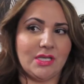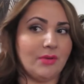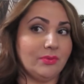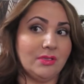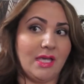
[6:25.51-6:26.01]
I
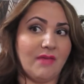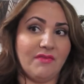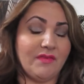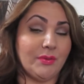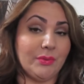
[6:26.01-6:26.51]
really
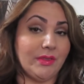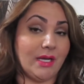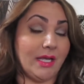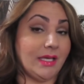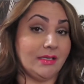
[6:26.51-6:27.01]
haven't found one that
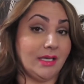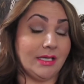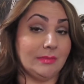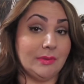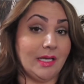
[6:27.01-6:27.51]
I can like
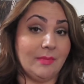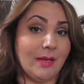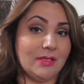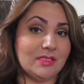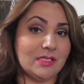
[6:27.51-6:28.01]
complain about.